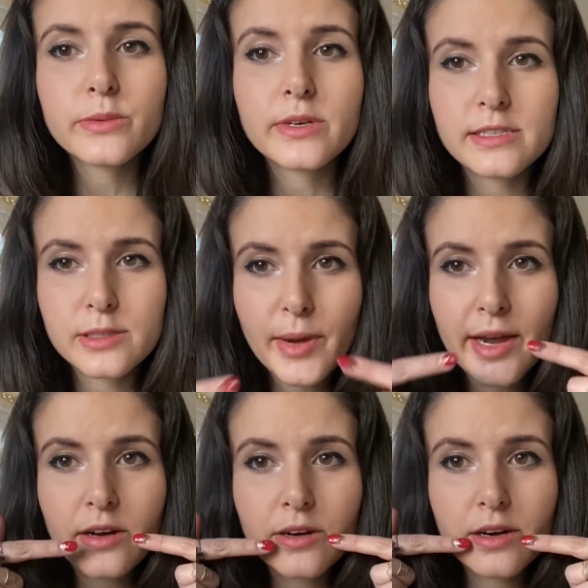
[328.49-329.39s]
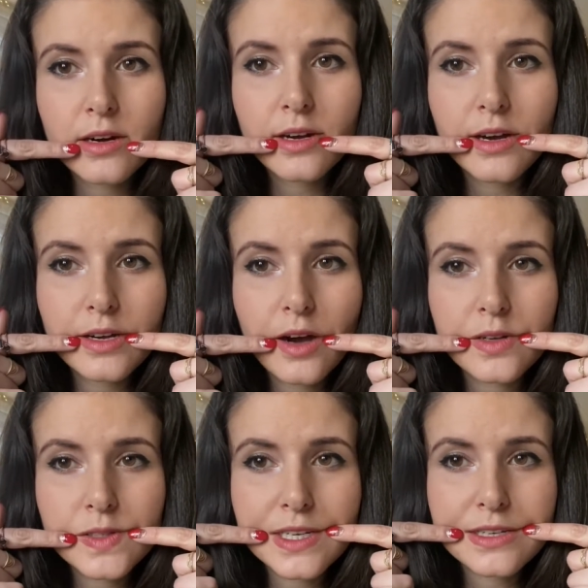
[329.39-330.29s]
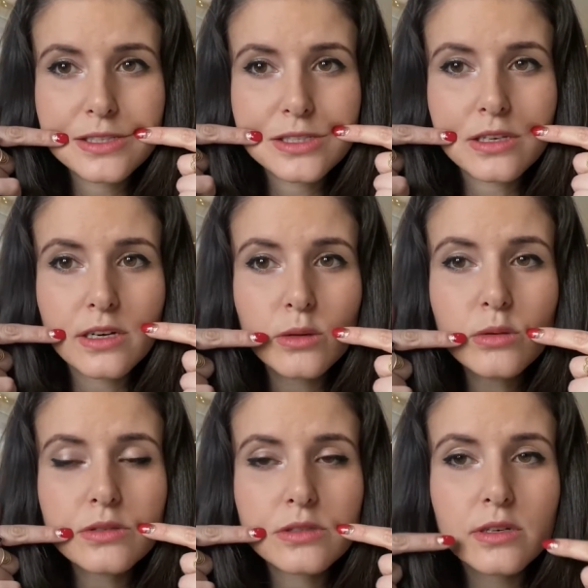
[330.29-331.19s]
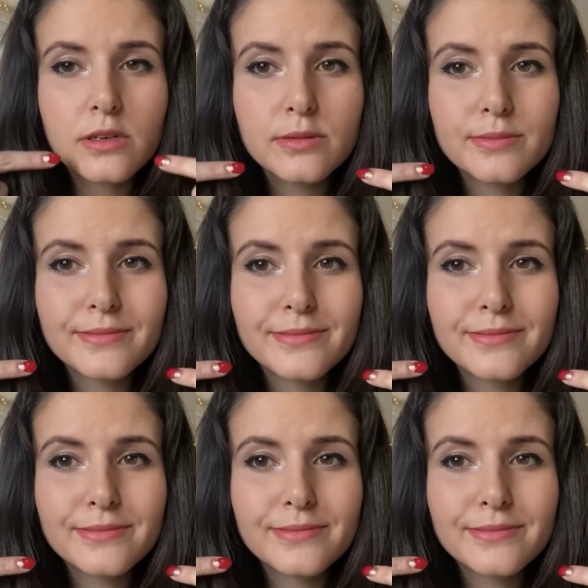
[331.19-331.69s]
when a smile onset is slow. So